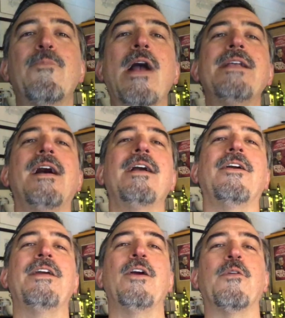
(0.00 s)
Brad Geiger
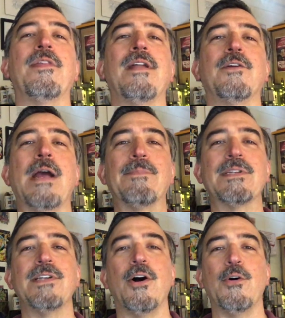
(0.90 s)
here with another
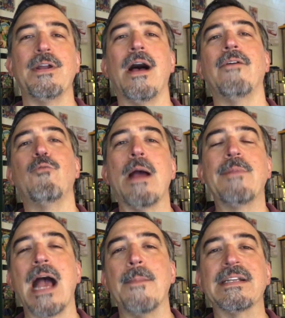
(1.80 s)
episode of
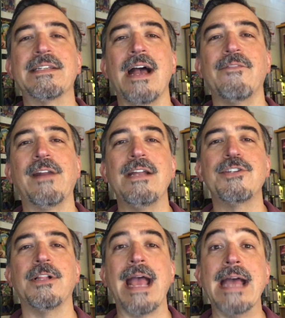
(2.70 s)
Webcomics
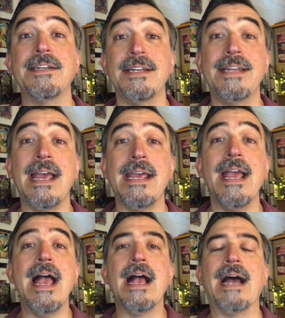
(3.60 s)
Confidential, and today
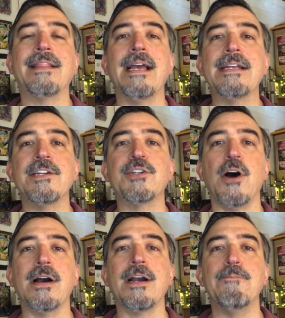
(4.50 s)
I'd like to
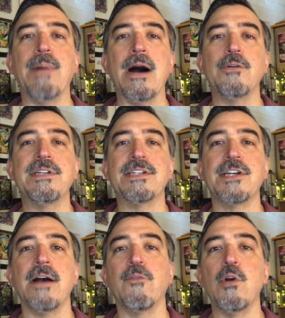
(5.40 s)
talk about
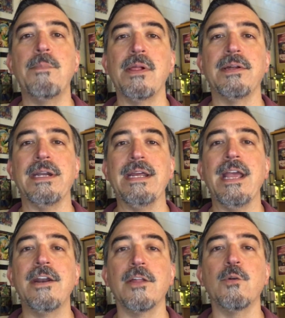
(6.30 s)
discoverability.
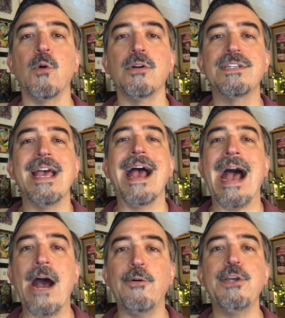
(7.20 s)
In other words,
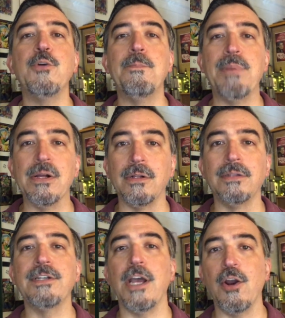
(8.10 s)
how do you
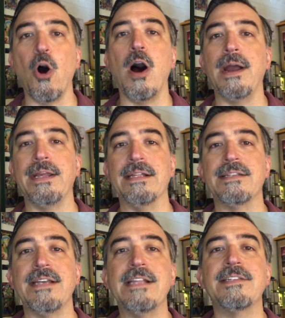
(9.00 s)
build an
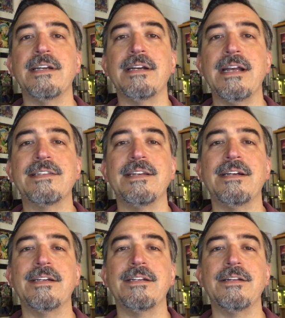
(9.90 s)
audience? It's
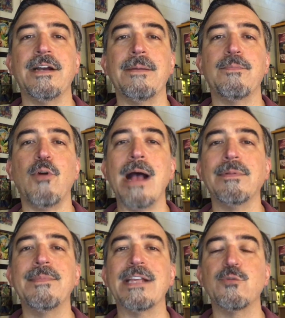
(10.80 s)
a
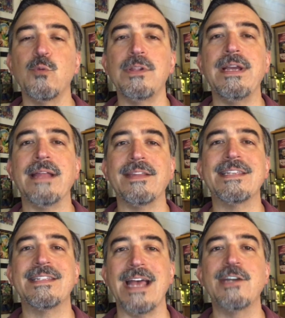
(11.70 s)
problem that's really at the
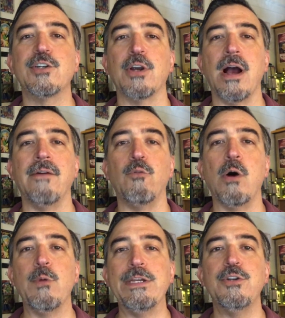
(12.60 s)
center of
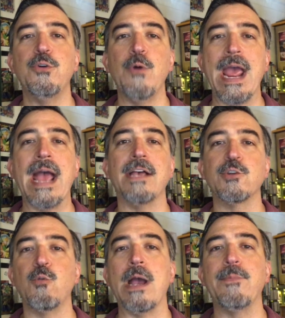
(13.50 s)
what we do
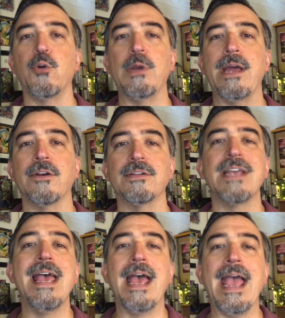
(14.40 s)
as web creators
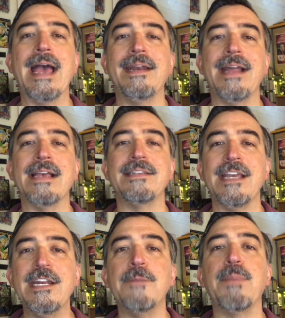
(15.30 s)
and as
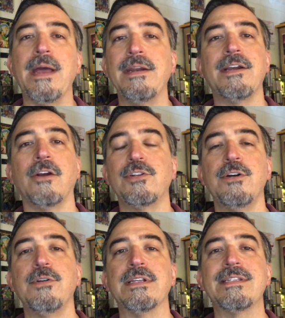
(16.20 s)
independent
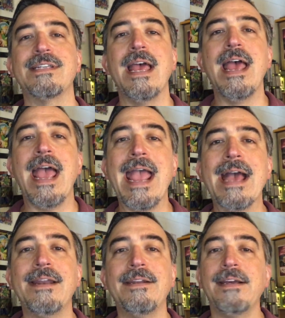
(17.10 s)
cartoonists,
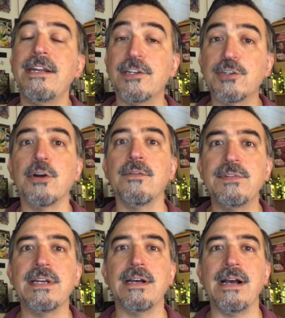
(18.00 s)
and it
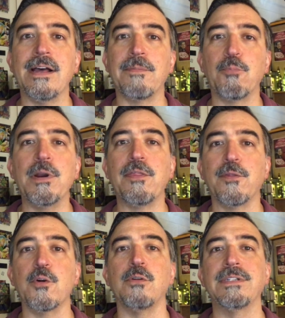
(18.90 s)
deserves a pretty
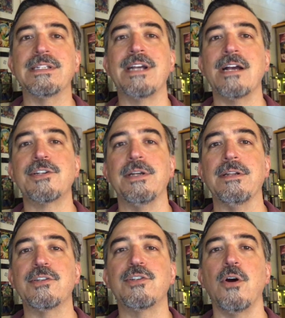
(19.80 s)
thorough
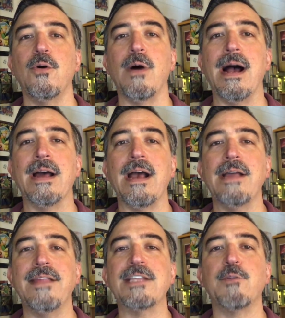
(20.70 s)
discussion. So
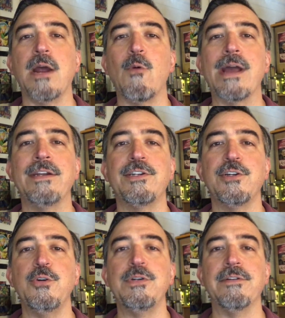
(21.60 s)
that's what I wanted
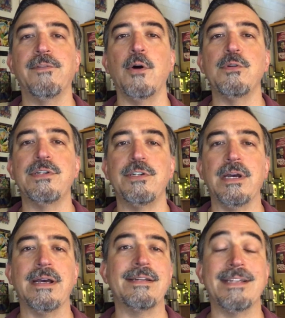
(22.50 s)
to devote
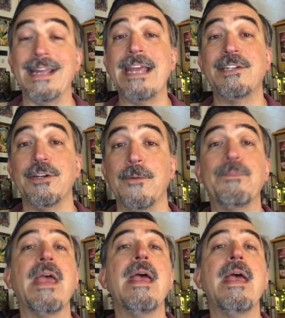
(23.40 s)
today to.